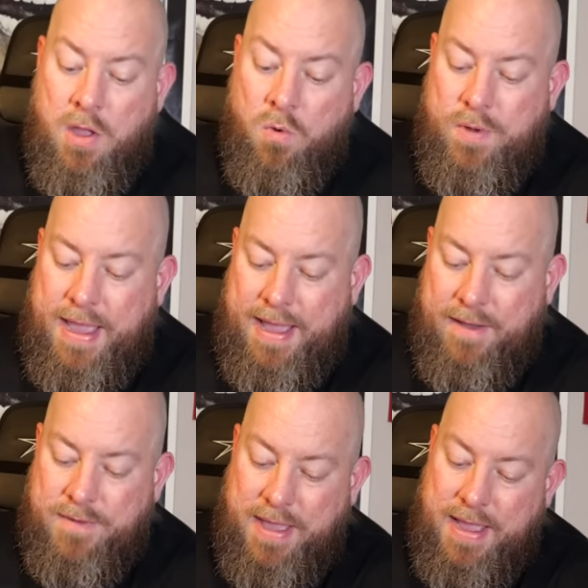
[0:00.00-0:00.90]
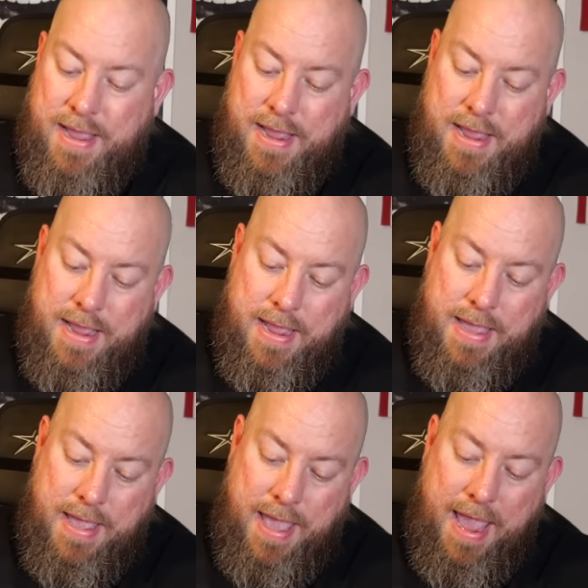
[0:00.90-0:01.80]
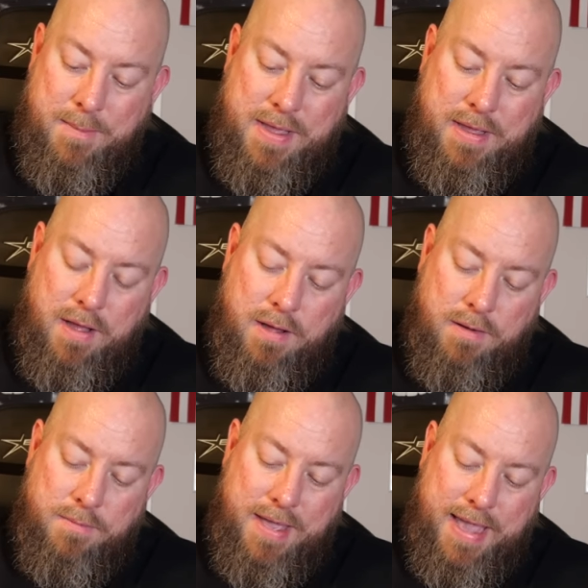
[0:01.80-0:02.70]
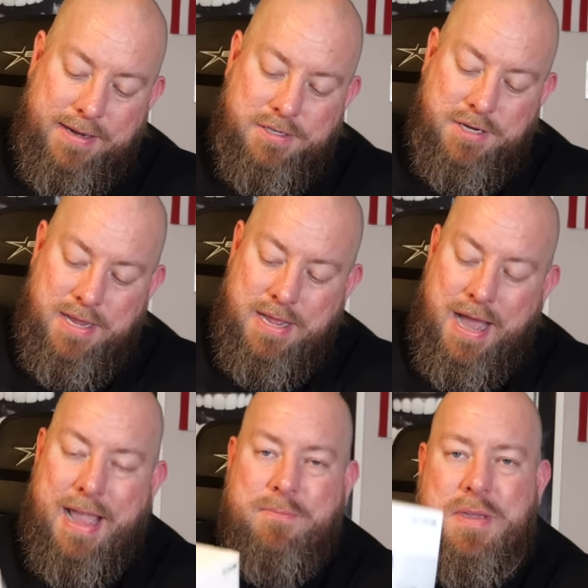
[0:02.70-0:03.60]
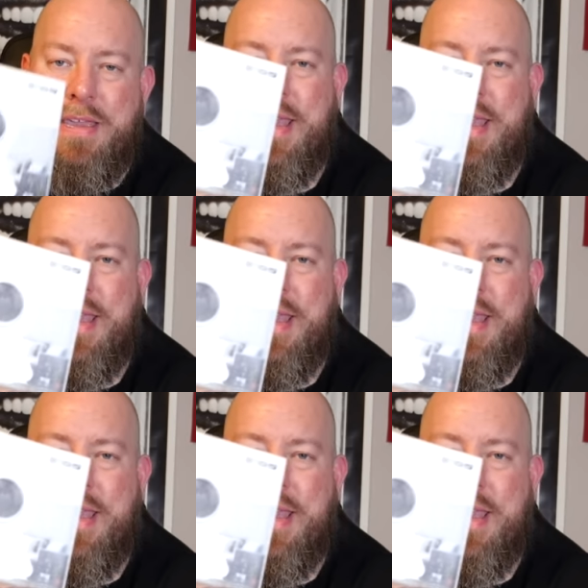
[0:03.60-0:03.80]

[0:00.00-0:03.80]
We have a Amicom HD IP